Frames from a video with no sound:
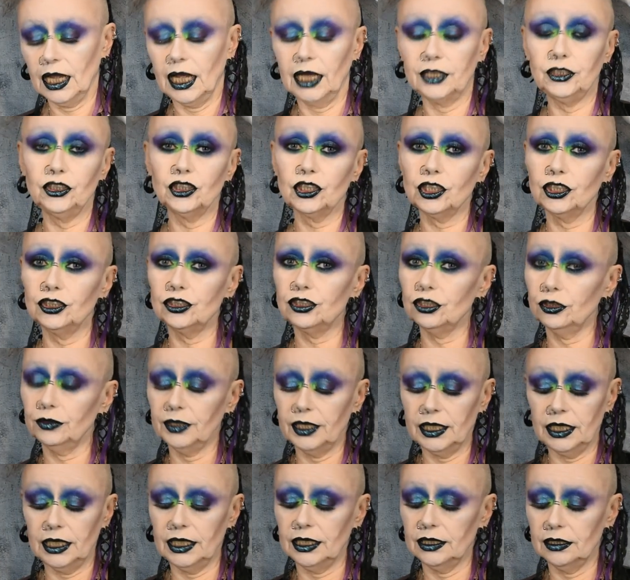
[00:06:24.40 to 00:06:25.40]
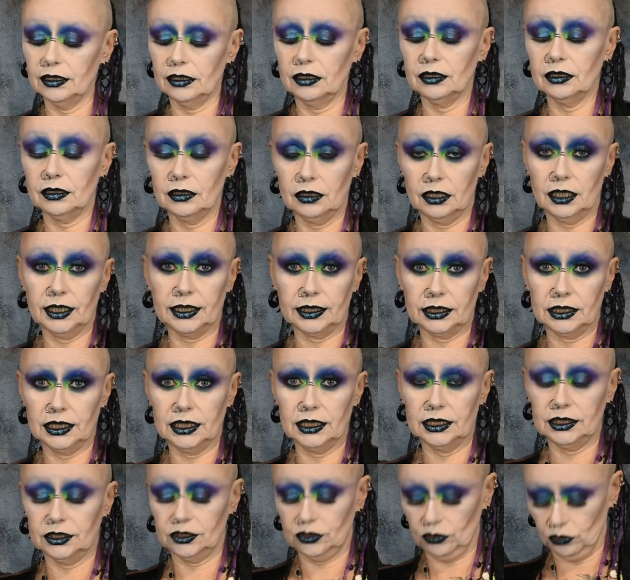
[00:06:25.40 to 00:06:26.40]
and you can do it either like
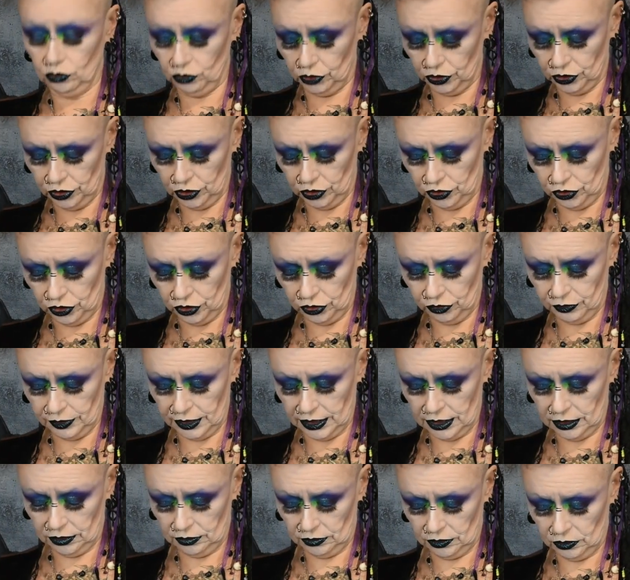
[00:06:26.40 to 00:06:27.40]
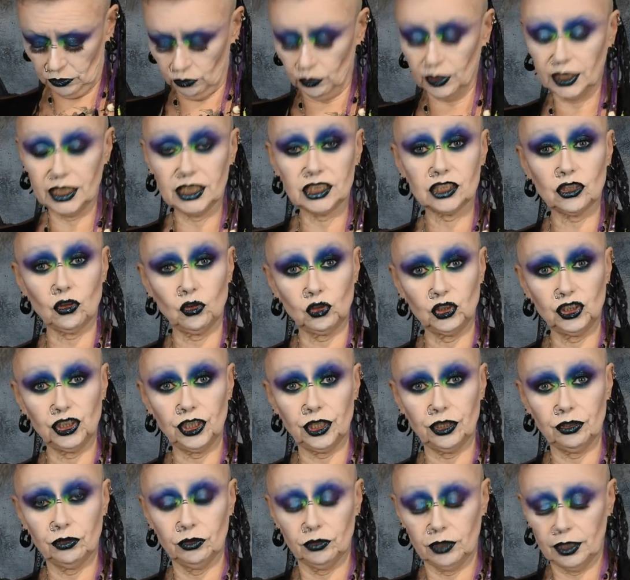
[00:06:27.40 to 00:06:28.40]
this, or you can do it when it's on
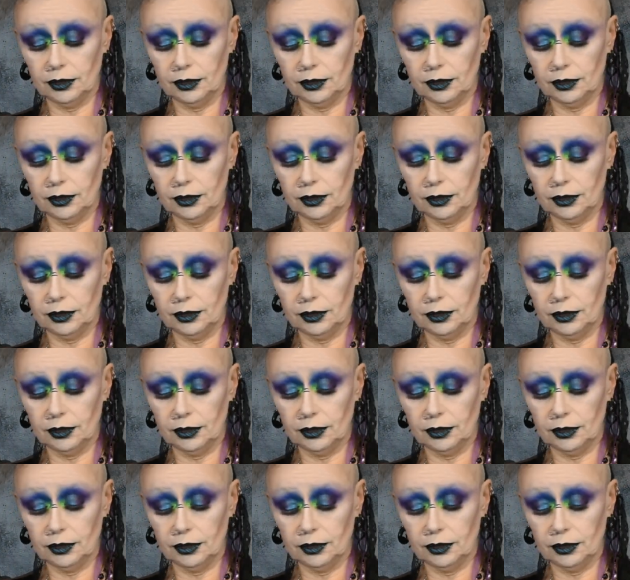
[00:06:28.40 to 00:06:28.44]
you.